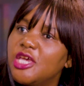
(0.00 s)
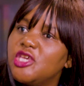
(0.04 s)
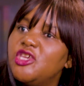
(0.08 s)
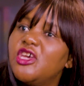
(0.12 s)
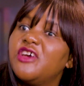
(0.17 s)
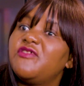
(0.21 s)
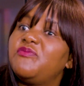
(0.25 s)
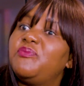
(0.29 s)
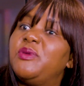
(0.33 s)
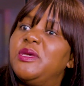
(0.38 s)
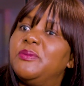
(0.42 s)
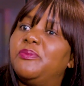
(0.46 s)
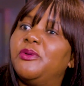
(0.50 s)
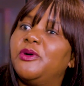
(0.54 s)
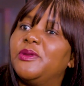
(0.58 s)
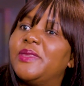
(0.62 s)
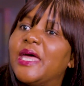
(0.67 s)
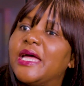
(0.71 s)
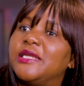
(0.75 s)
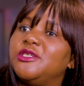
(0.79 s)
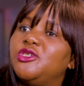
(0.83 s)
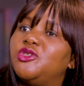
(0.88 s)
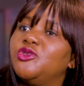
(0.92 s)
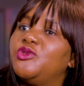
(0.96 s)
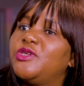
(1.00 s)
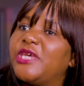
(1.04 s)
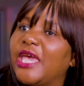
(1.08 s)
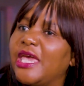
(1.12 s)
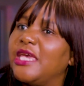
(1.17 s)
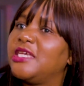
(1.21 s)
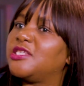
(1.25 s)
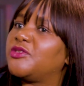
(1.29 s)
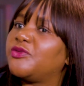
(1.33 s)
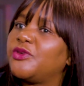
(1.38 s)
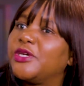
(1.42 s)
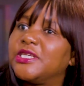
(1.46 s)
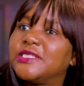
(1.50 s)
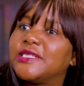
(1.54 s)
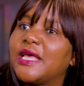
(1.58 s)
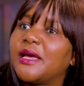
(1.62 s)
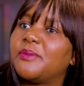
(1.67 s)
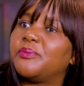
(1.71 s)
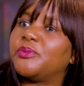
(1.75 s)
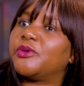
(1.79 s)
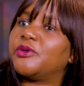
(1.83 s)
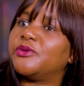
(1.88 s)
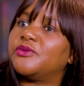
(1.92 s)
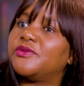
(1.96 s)
You have people that do cakes, for
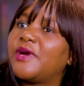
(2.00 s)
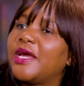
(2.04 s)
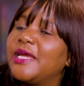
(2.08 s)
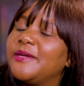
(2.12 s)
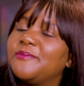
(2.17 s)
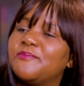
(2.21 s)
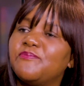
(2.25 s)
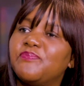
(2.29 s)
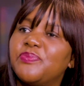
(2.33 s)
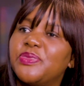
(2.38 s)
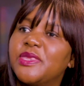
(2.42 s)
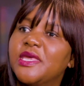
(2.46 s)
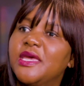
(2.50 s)
example, right?